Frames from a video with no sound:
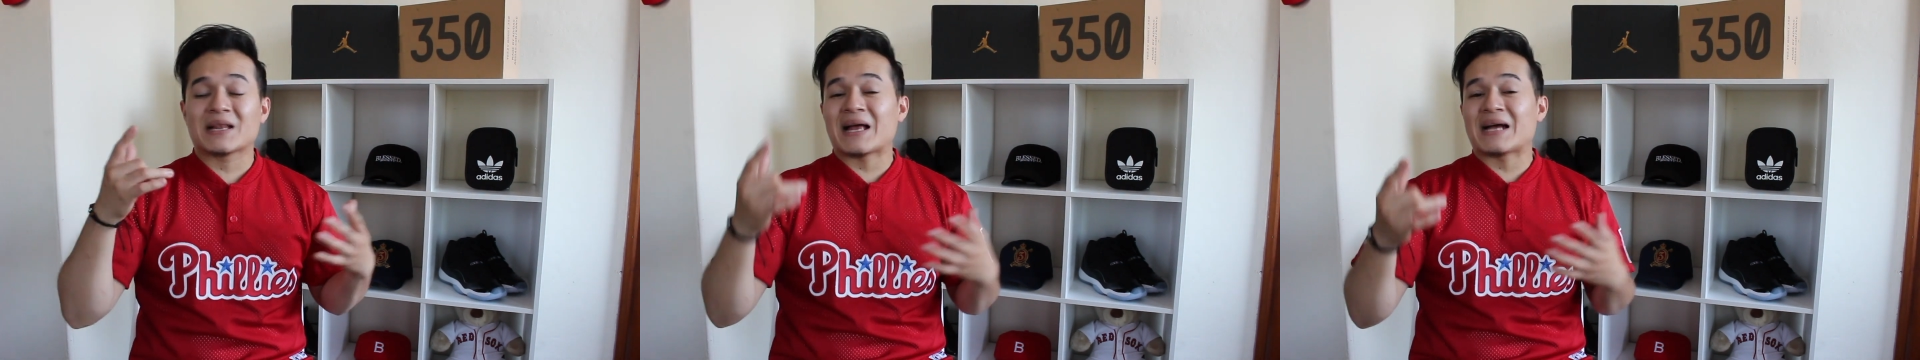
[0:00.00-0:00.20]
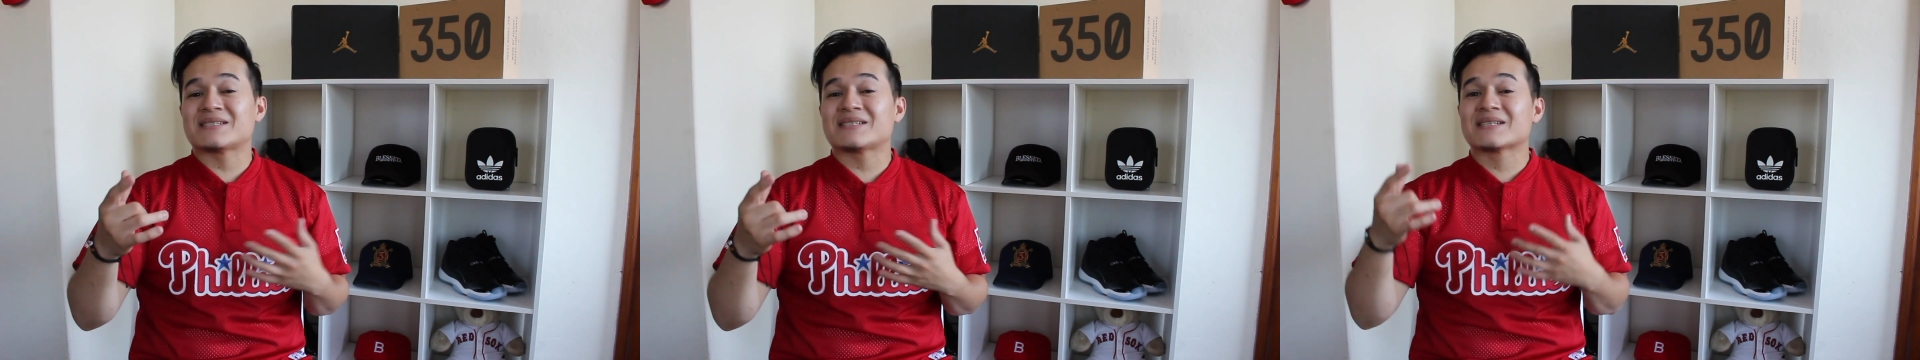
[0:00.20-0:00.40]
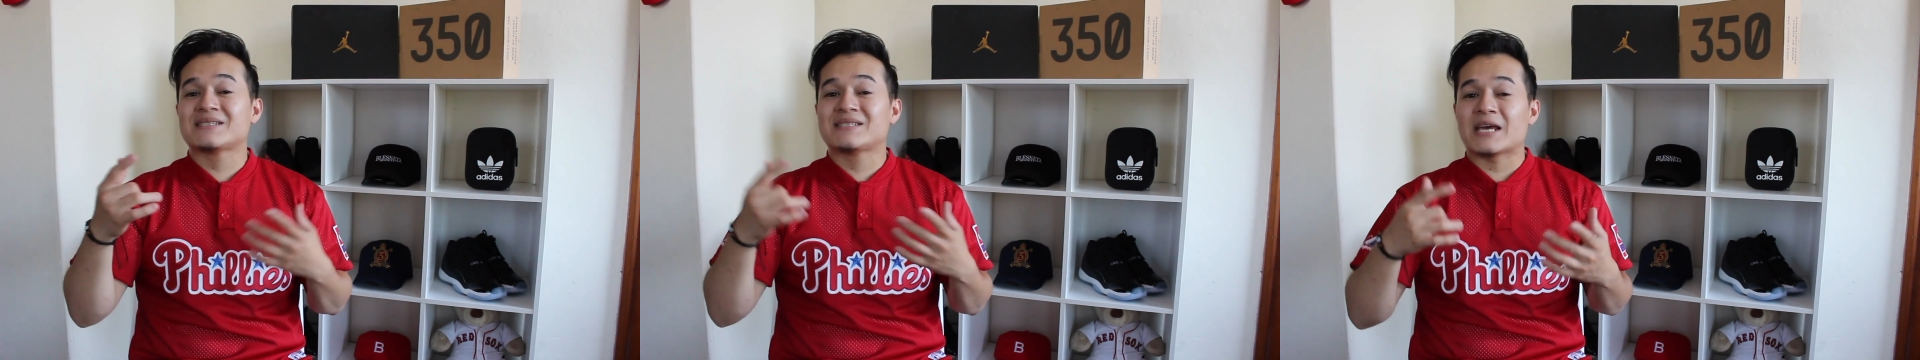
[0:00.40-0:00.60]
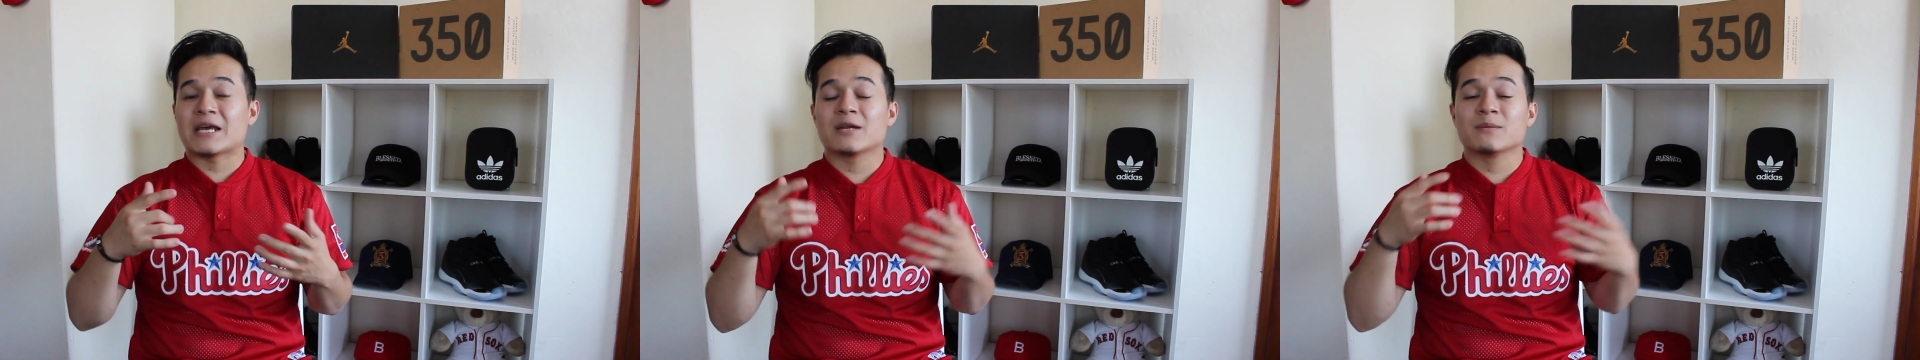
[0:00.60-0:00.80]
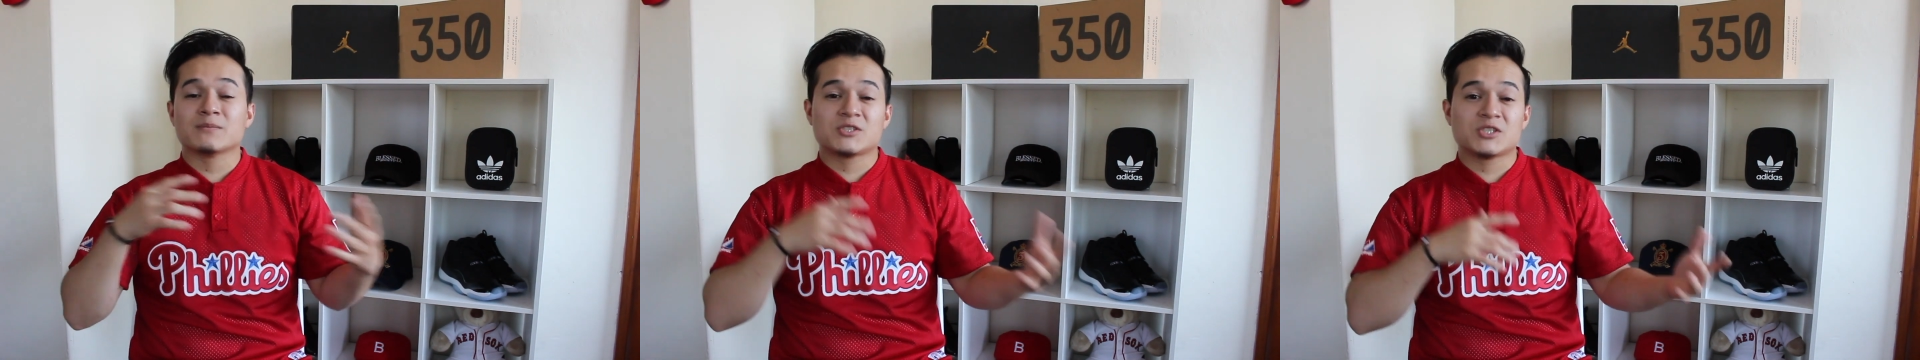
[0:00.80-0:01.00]
classic
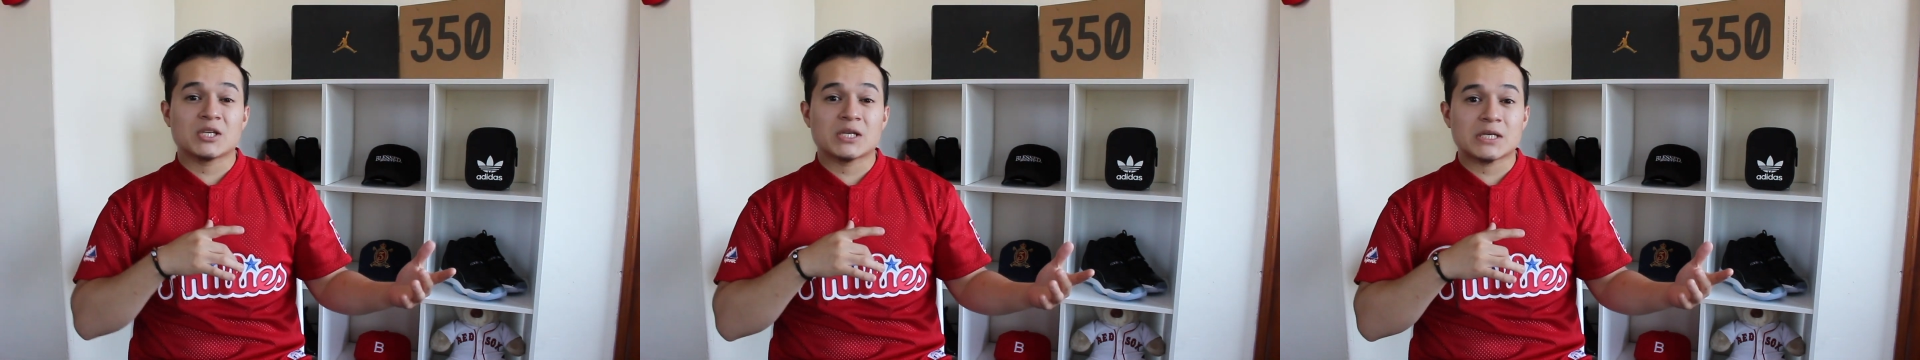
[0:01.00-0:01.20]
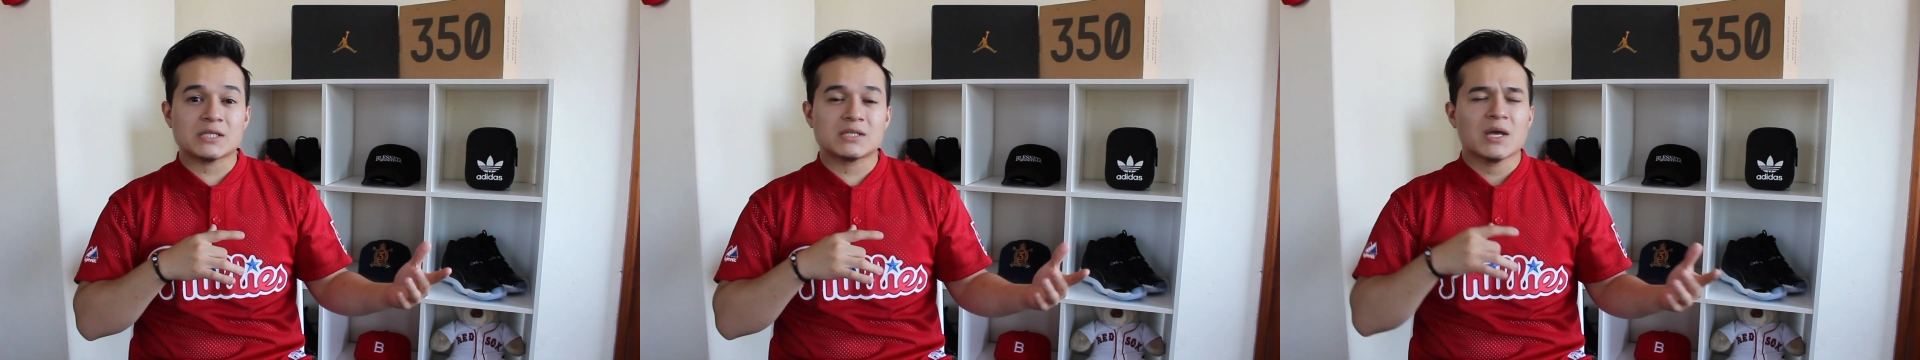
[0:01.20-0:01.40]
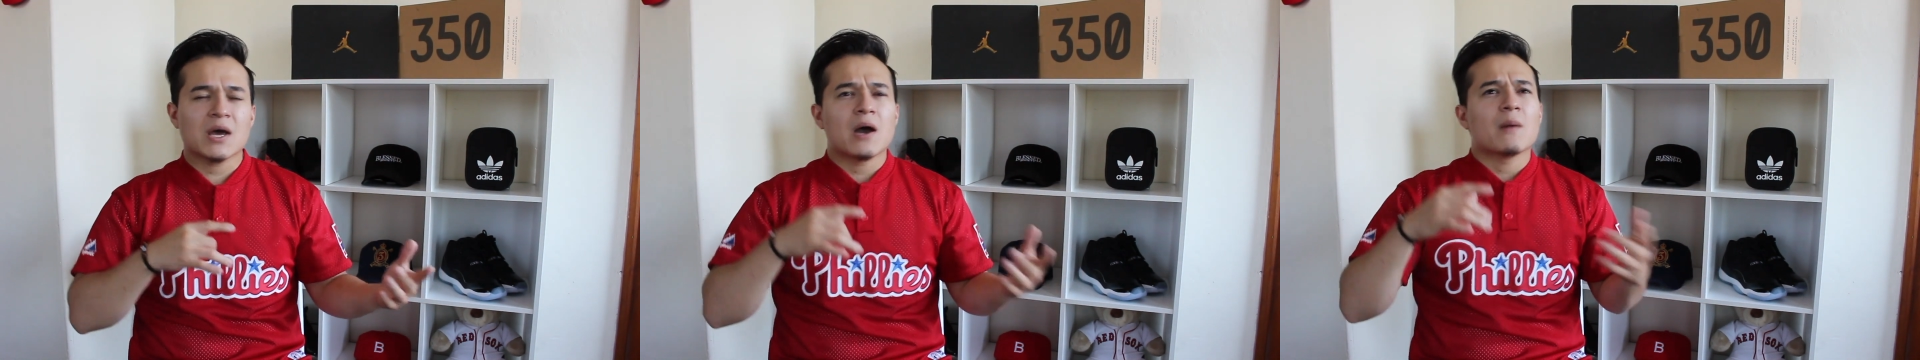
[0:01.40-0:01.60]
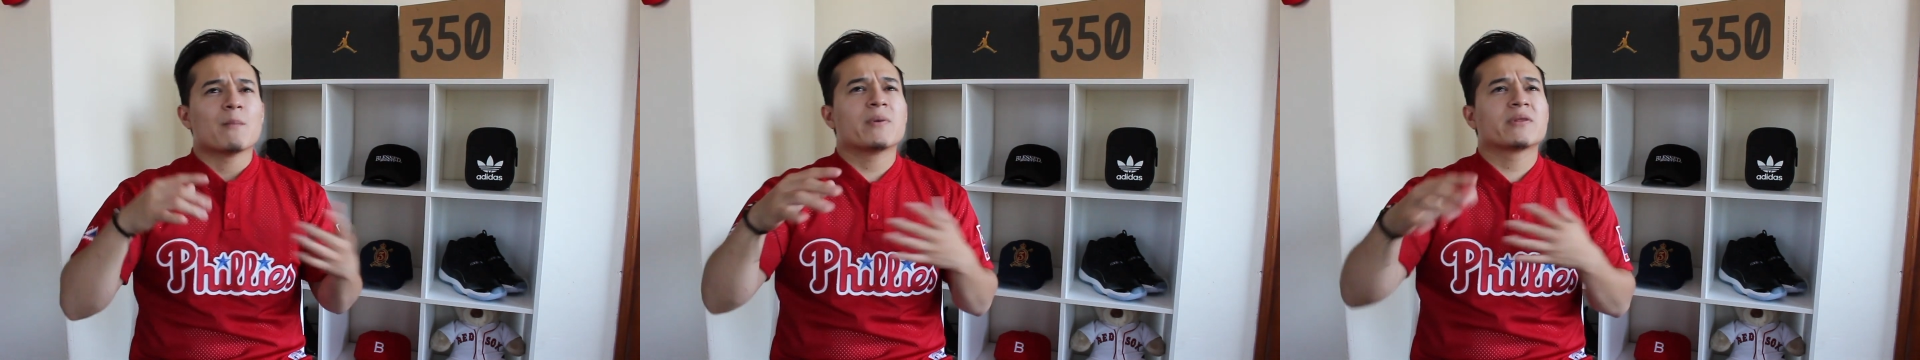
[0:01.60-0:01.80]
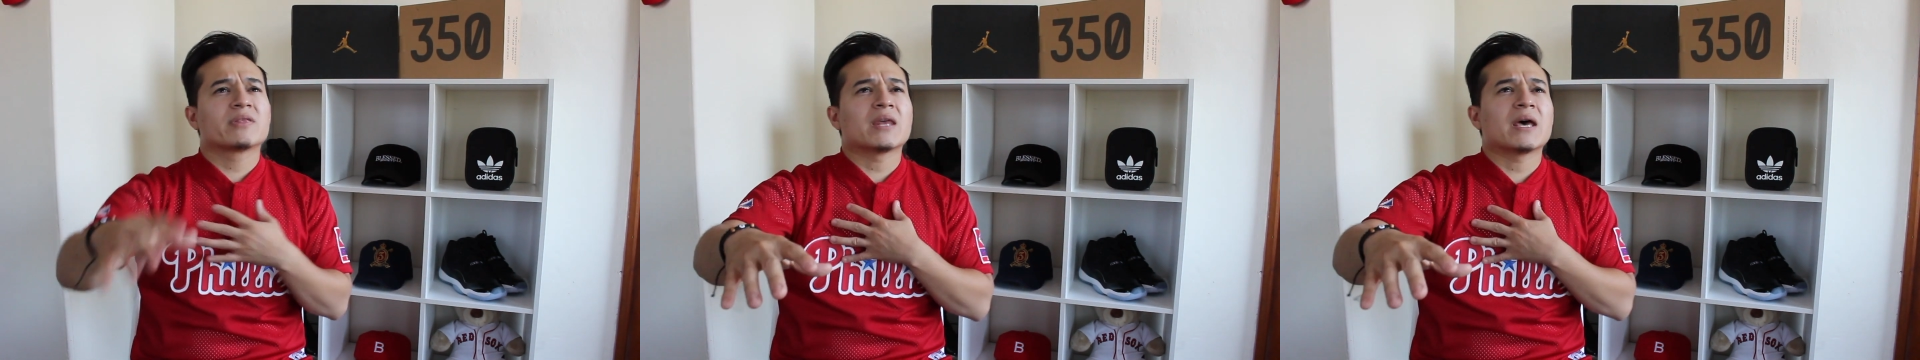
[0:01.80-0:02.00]
denim jeans,
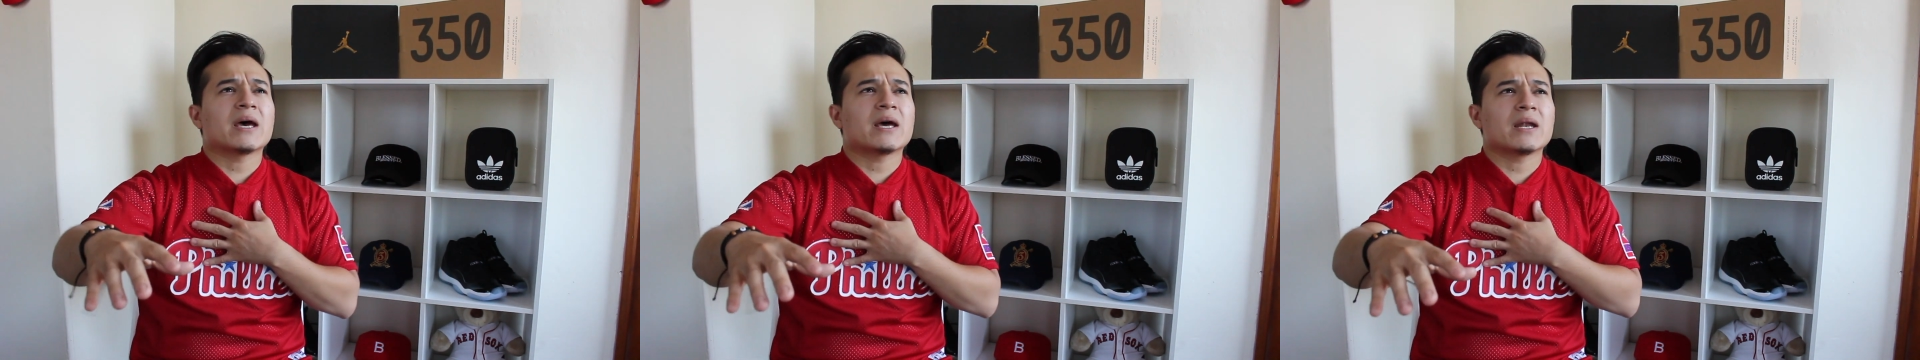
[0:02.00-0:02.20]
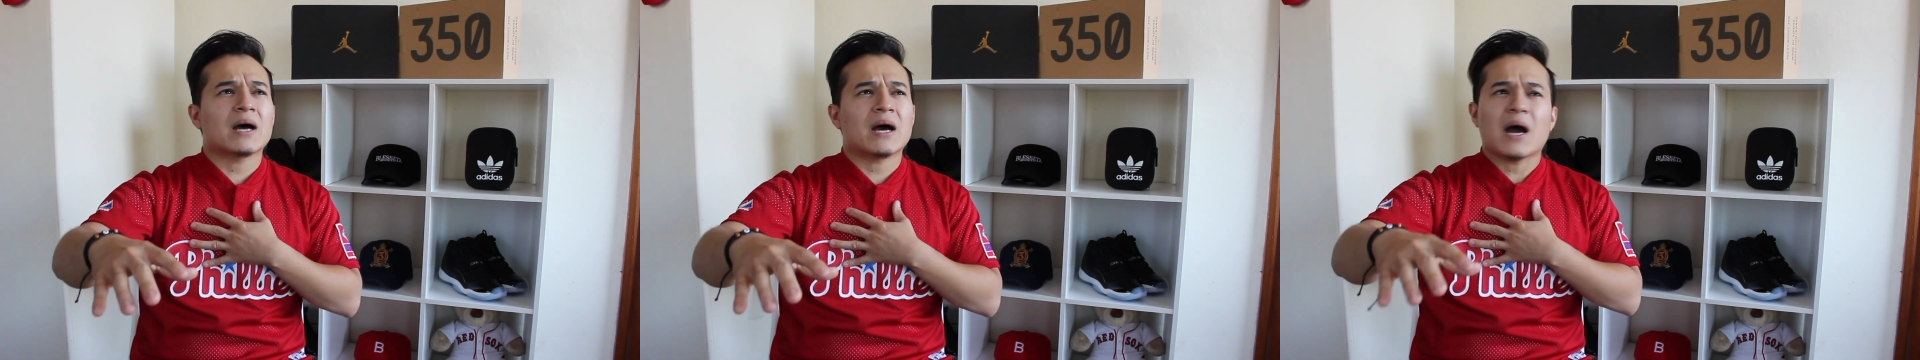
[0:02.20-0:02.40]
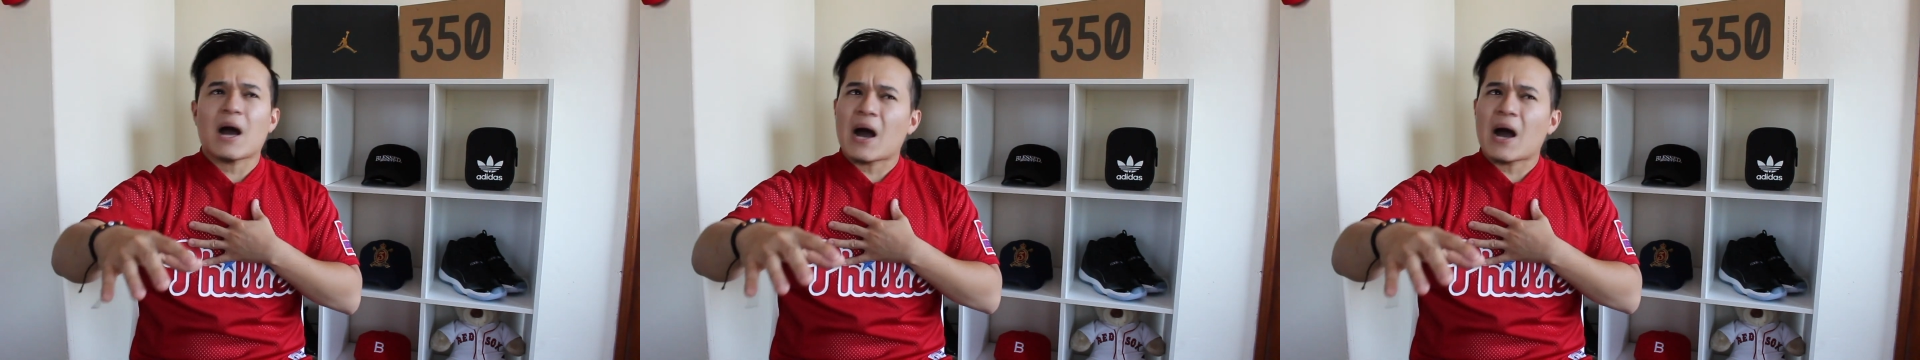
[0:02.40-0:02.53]
but then